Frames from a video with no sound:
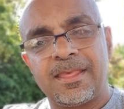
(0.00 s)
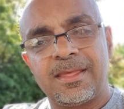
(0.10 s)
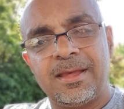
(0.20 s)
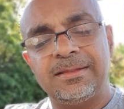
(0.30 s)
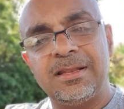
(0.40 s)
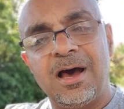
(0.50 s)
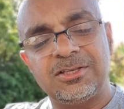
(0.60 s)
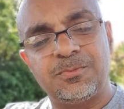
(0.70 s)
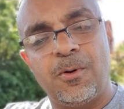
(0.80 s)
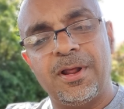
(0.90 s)
And the
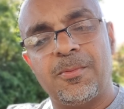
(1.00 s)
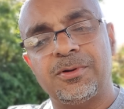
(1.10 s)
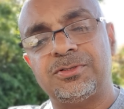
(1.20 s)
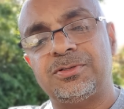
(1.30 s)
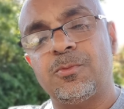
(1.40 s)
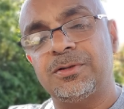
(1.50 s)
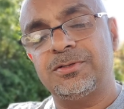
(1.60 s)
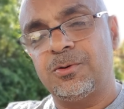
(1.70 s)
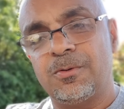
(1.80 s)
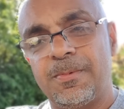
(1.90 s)
last point I want to
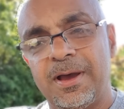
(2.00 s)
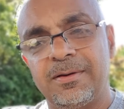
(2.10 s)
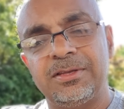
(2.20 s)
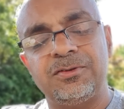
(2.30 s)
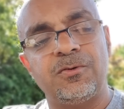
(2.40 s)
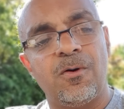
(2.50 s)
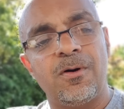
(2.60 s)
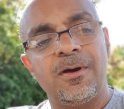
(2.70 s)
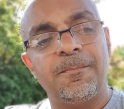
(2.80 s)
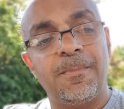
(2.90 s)
talk about is your
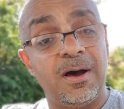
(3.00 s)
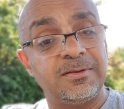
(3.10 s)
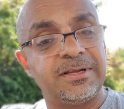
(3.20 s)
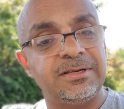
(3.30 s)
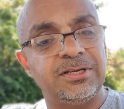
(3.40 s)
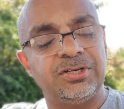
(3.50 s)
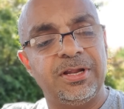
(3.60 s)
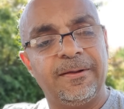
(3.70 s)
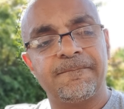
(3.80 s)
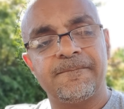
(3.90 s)
past
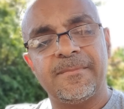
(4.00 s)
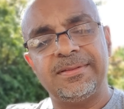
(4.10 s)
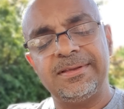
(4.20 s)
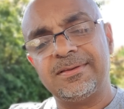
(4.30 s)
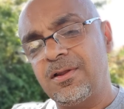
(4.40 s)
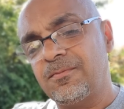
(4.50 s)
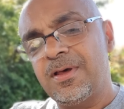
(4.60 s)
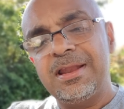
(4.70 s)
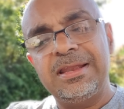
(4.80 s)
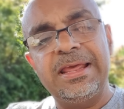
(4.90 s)
conditioning. This kind of
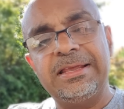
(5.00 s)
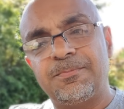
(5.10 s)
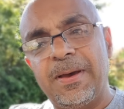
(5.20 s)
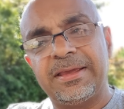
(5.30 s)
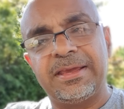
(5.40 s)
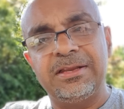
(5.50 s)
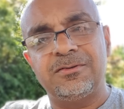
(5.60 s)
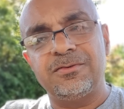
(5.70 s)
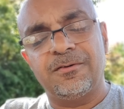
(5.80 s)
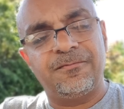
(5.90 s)
links back
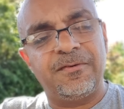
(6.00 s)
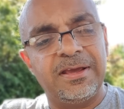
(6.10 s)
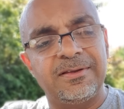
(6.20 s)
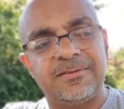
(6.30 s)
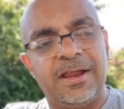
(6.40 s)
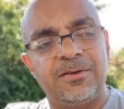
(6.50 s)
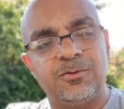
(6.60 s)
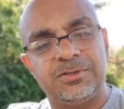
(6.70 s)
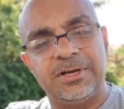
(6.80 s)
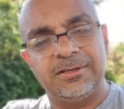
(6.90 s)
into your fears and
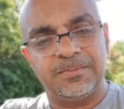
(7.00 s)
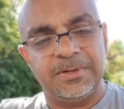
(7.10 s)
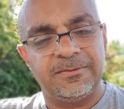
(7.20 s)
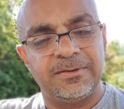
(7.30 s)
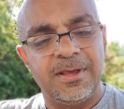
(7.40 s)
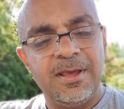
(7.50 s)
your judgments.